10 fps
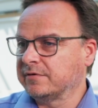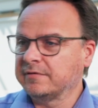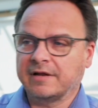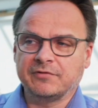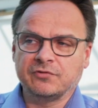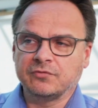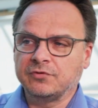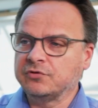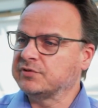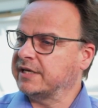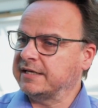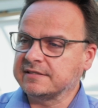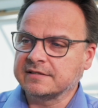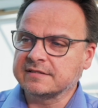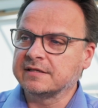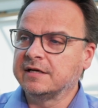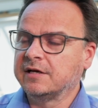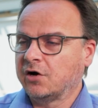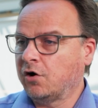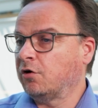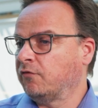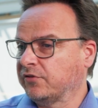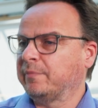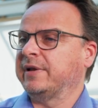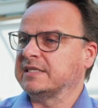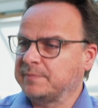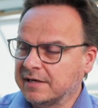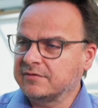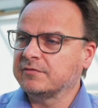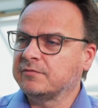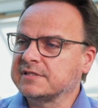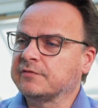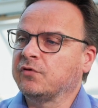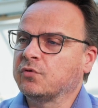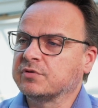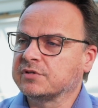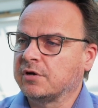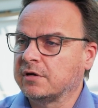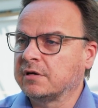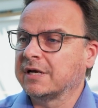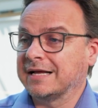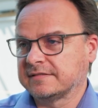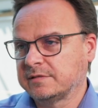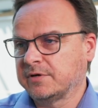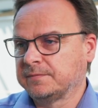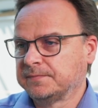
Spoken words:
And we do use cases all over the place, but with a focus on customer.